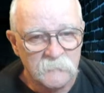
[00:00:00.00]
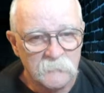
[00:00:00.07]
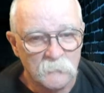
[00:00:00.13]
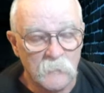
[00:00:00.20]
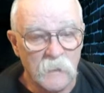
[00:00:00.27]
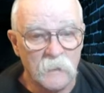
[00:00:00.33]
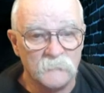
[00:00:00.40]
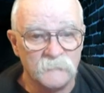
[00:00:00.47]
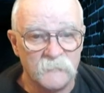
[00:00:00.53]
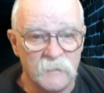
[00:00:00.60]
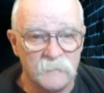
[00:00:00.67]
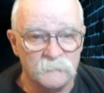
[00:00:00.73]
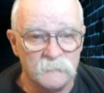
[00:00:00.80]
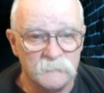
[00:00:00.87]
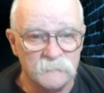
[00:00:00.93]
Wow, did I
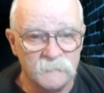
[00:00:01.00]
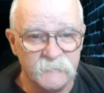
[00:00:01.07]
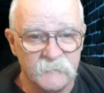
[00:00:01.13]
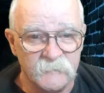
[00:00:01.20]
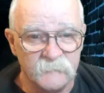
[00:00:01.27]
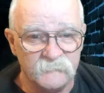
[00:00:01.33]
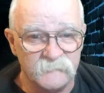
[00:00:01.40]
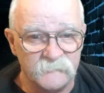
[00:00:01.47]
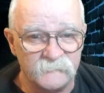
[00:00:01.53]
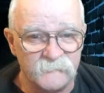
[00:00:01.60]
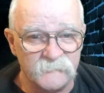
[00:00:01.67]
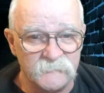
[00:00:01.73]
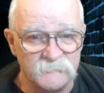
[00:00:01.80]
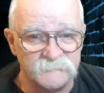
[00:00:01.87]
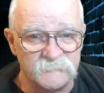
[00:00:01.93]
really gain
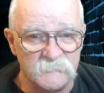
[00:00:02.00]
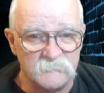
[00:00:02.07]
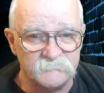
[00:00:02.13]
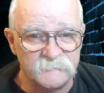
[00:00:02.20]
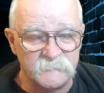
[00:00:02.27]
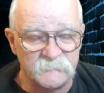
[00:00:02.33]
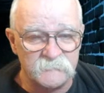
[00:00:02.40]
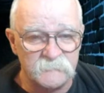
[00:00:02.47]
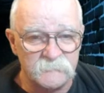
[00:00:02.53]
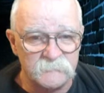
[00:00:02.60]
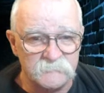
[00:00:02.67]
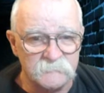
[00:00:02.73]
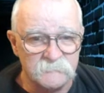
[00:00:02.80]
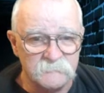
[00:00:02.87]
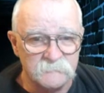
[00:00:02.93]
15 subs tonight?
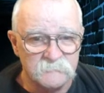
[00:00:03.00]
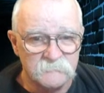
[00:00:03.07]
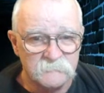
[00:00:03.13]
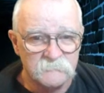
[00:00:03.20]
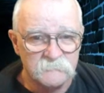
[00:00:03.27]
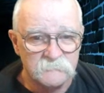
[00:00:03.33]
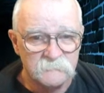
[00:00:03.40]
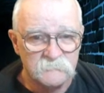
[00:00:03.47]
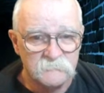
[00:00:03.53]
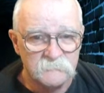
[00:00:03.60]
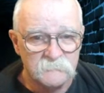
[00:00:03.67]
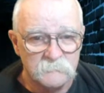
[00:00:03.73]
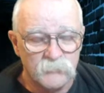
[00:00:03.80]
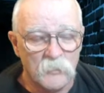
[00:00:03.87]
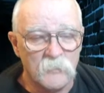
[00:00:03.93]

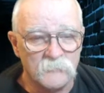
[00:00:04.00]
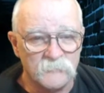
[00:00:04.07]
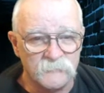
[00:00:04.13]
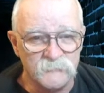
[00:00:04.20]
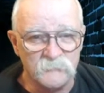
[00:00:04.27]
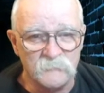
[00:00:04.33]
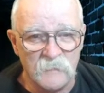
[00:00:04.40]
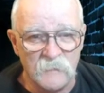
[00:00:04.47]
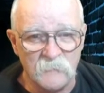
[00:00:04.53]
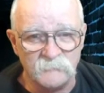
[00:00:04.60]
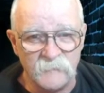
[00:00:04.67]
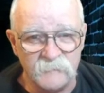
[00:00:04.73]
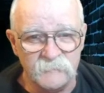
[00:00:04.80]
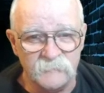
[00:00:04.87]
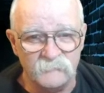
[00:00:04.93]
Paul, can you count?
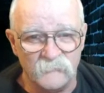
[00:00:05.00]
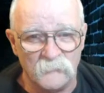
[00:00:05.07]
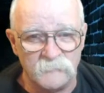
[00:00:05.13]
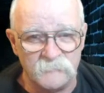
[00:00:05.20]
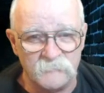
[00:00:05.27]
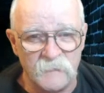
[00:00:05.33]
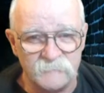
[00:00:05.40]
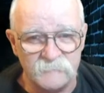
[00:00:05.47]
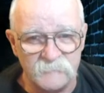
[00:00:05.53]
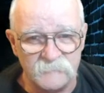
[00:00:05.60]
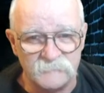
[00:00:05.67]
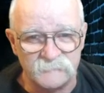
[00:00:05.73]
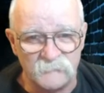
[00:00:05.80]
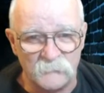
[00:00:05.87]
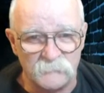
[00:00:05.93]
84 to 98
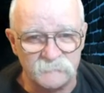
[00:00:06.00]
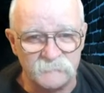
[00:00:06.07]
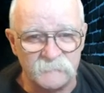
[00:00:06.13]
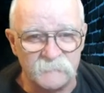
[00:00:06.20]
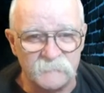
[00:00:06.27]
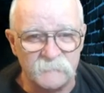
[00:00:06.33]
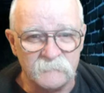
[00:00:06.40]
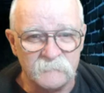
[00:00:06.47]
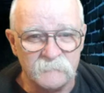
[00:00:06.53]
is 14.